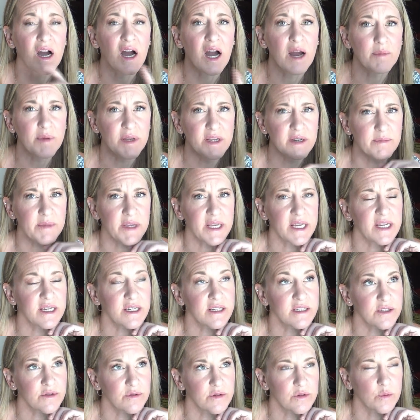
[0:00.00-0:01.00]
I'm going to make it
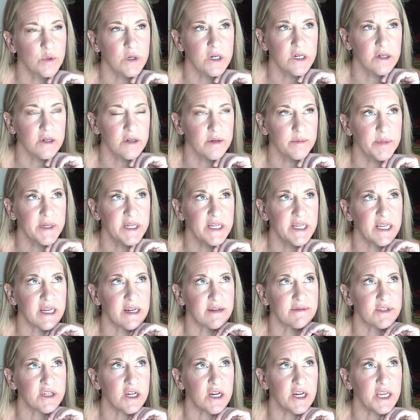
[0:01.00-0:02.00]
into a Word or a
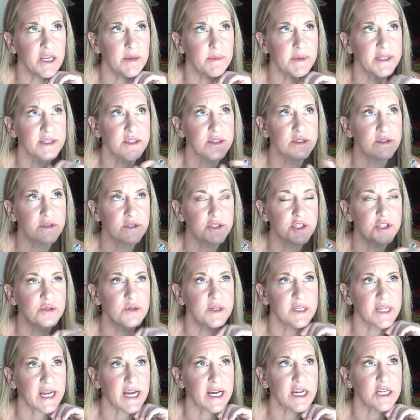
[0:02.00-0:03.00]
PDF document so that you
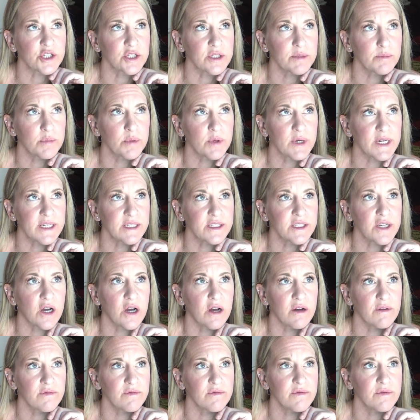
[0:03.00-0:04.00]
can actually print
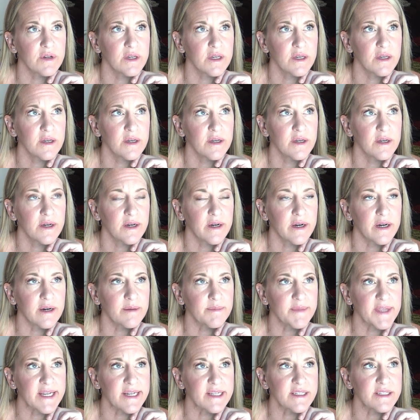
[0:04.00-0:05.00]
off
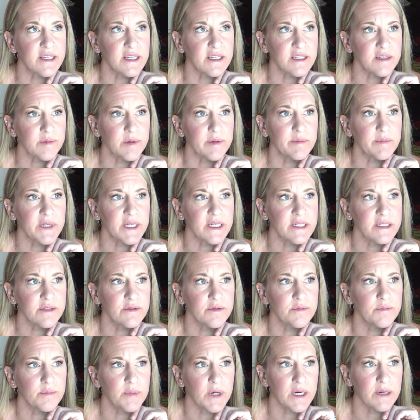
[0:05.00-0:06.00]
that assessment, because
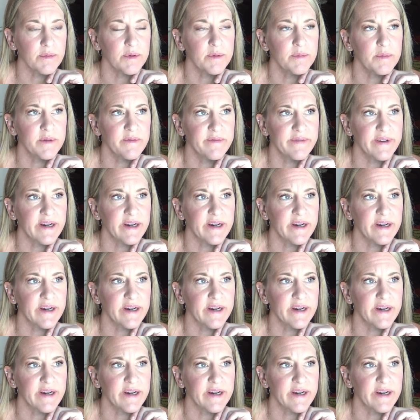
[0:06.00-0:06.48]
it would probably be